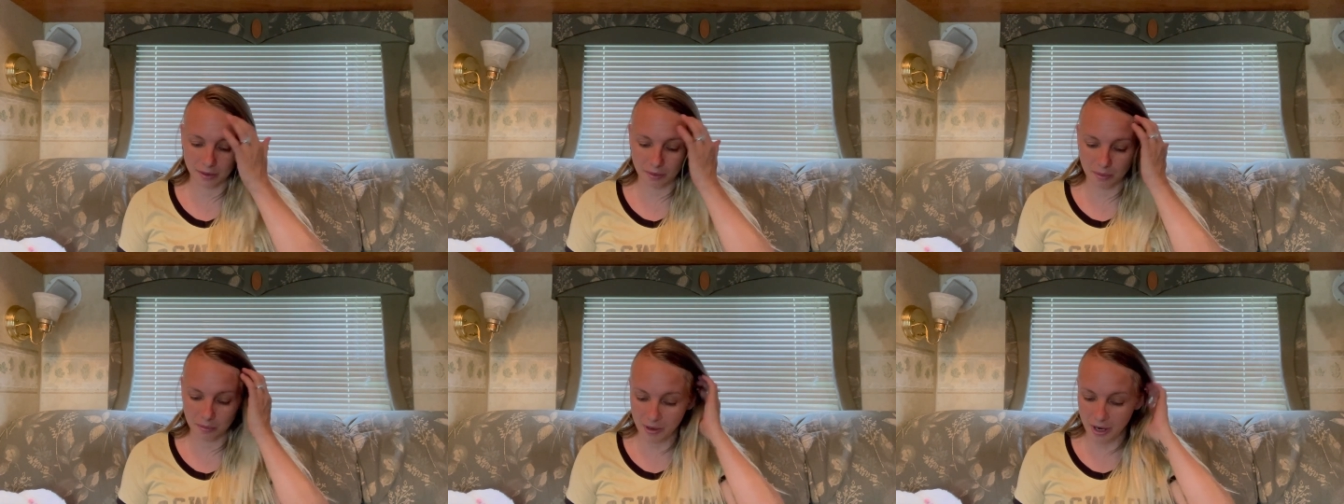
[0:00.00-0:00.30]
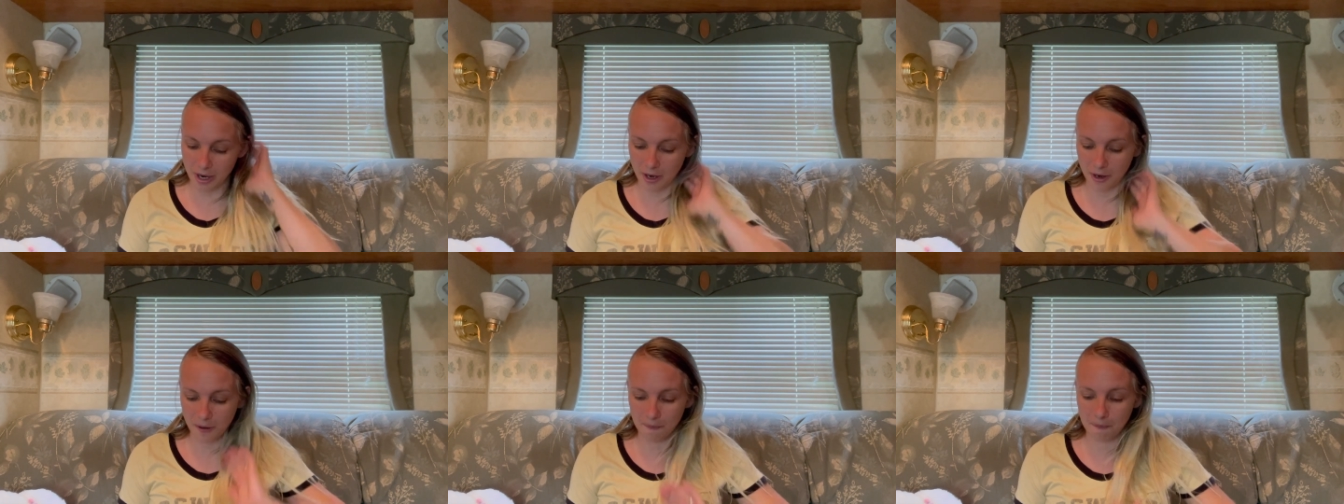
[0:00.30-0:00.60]

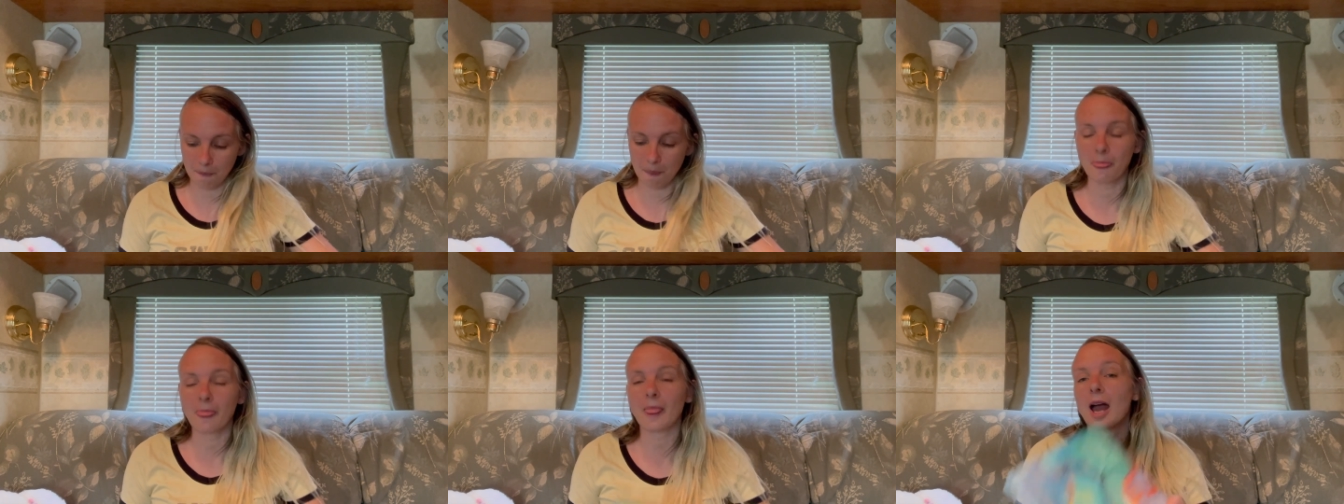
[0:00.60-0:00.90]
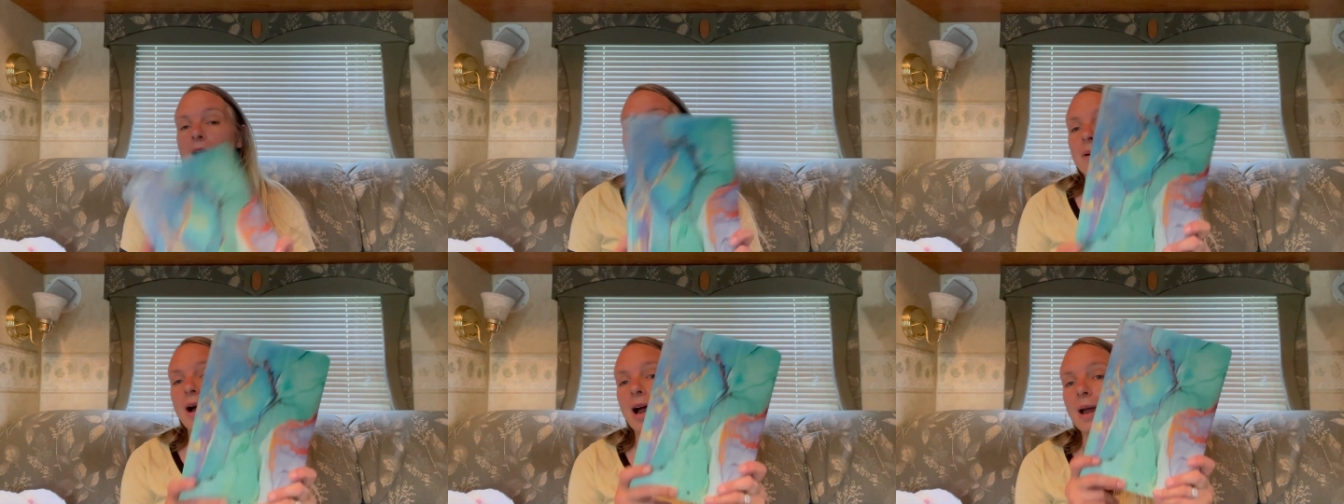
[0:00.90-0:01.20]
where
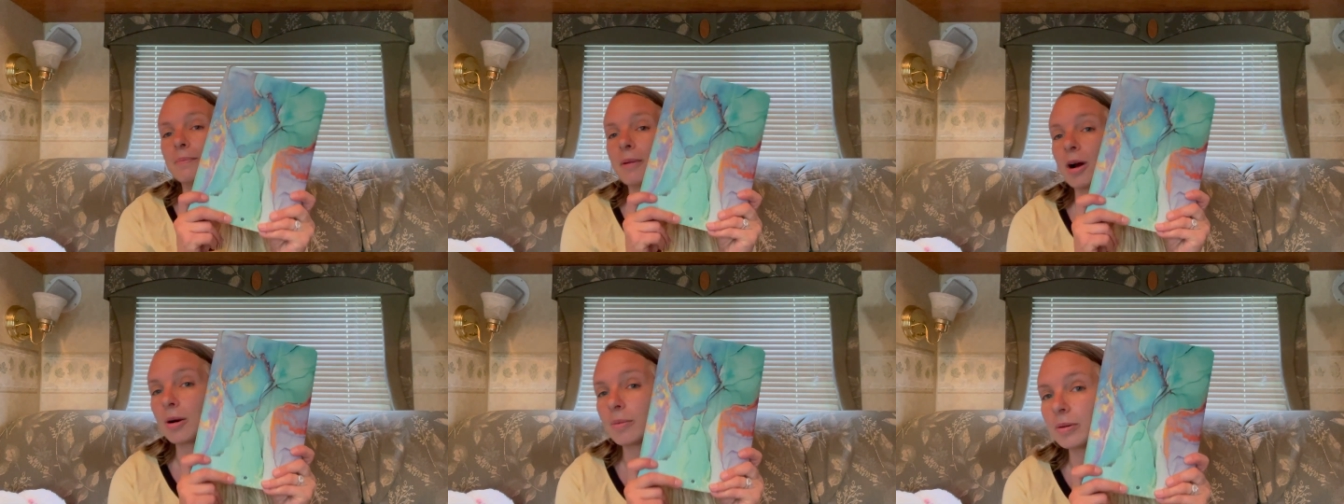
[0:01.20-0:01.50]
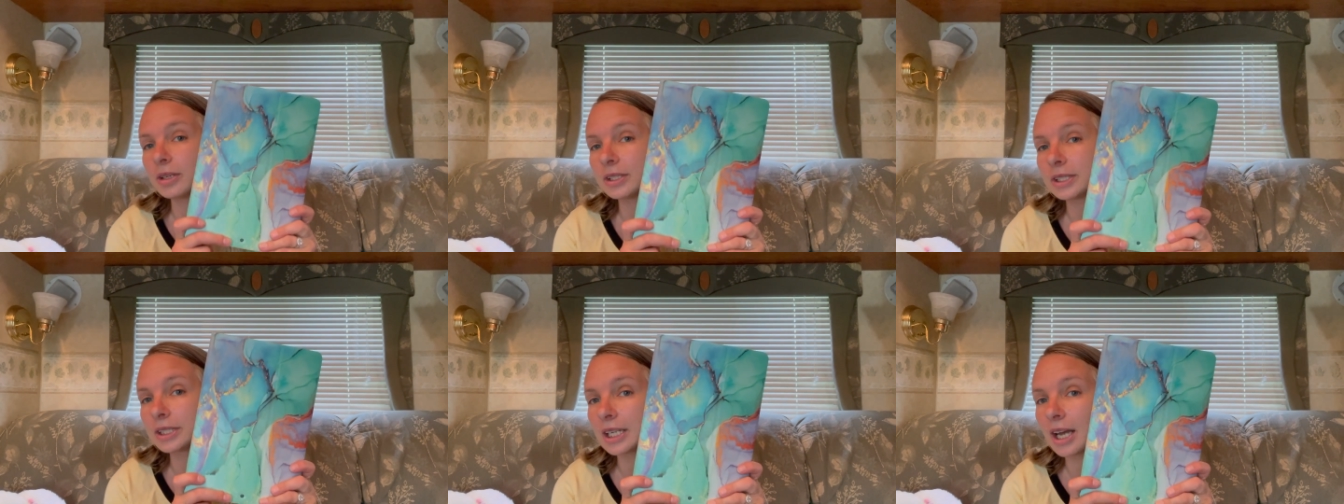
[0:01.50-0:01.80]
I buy
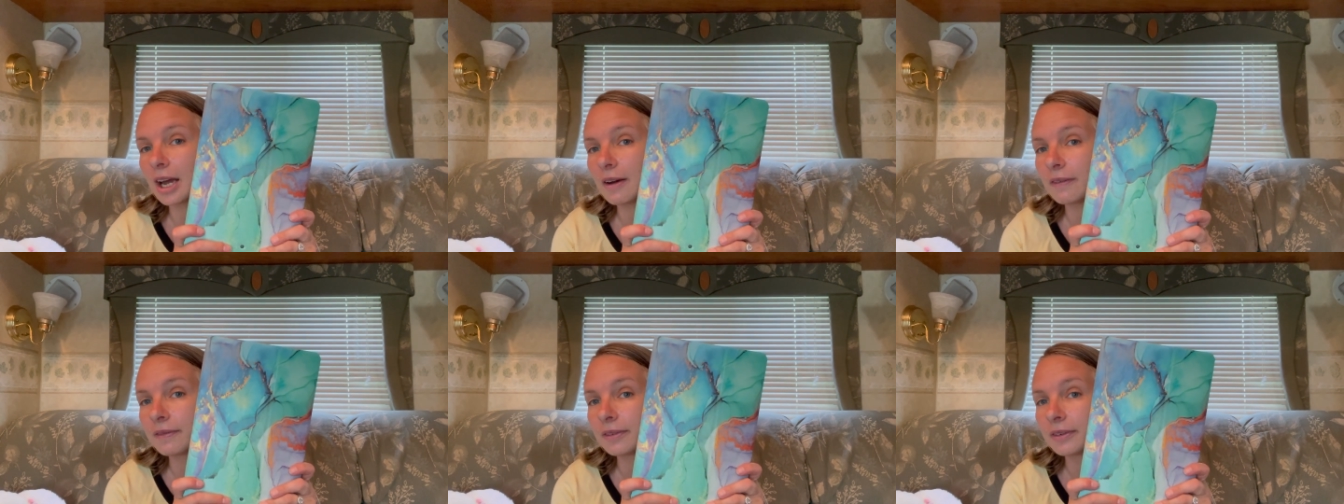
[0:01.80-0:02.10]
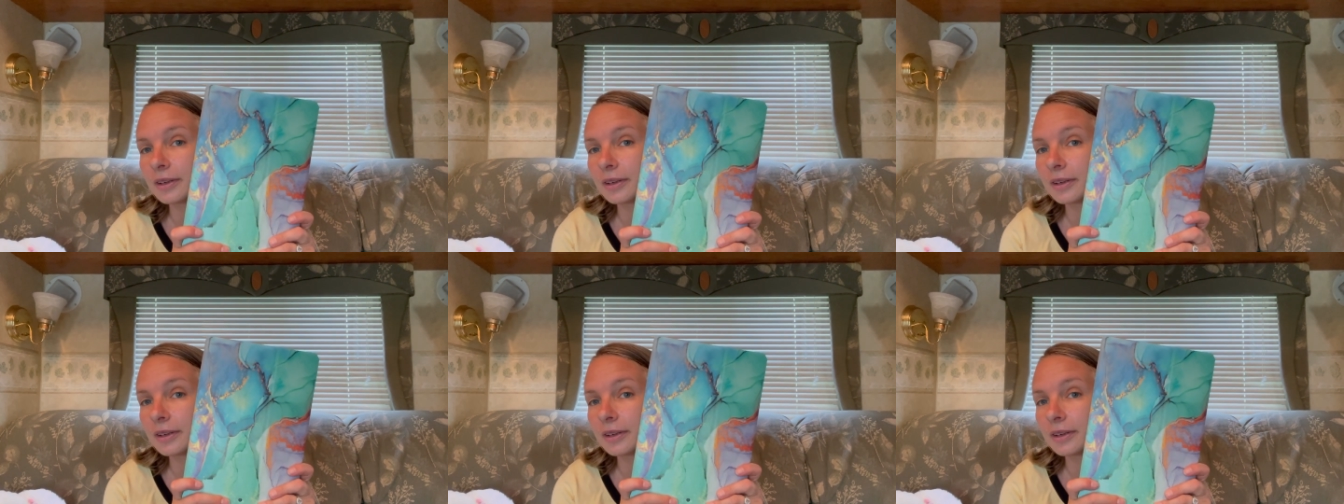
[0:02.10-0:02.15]
marble stuff